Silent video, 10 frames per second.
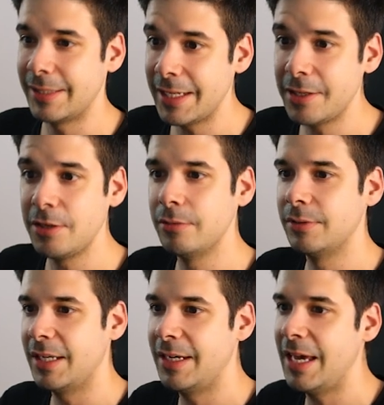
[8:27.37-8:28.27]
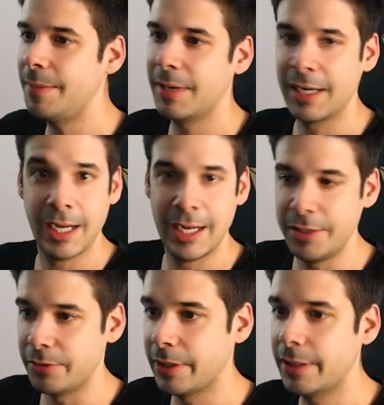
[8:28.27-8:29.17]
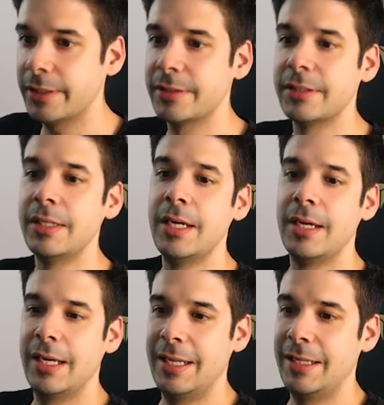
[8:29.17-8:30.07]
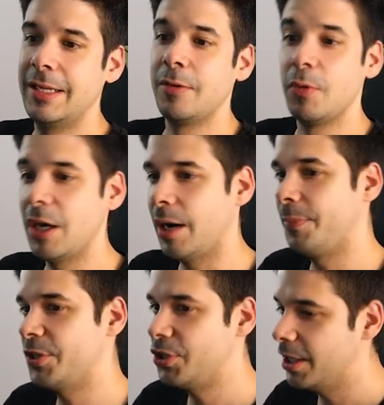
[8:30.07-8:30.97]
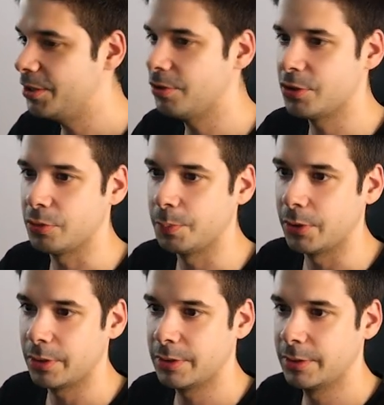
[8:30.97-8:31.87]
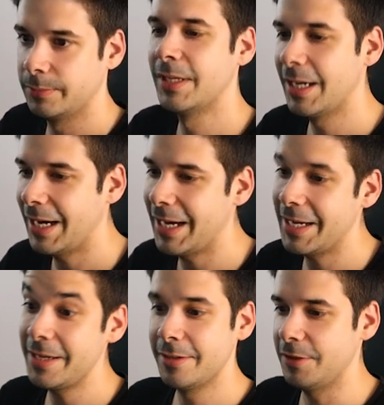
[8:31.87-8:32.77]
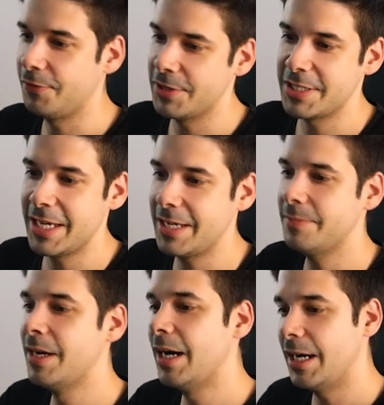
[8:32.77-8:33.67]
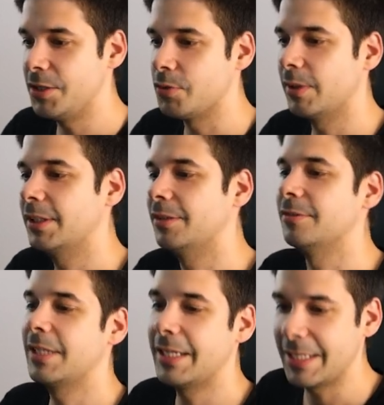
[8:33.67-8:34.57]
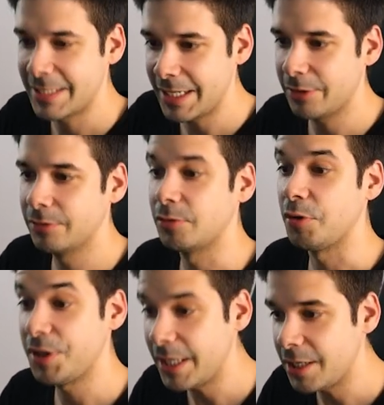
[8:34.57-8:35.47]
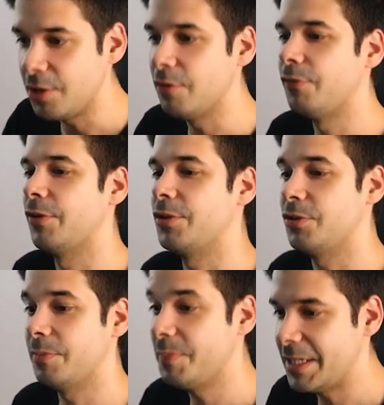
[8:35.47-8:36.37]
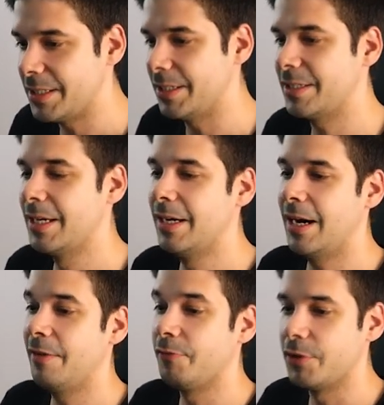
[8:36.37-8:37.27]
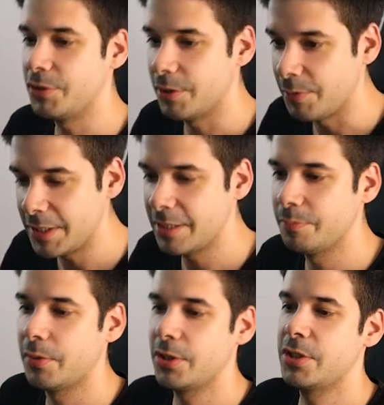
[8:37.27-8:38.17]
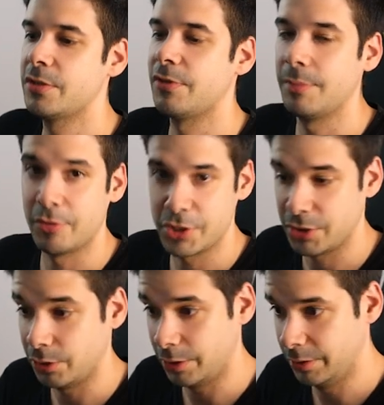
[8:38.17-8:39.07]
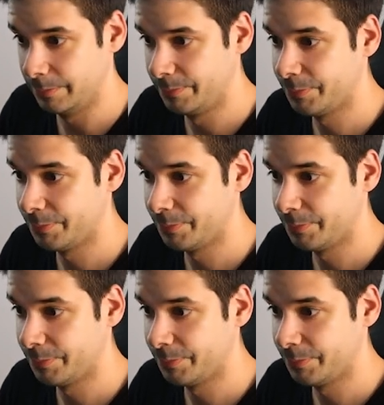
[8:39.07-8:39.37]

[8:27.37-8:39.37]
thank you the name and a little heart and then we appreciate your support hi the first name i just wanted to take a second to thank you for your business and for your recent purchase from our store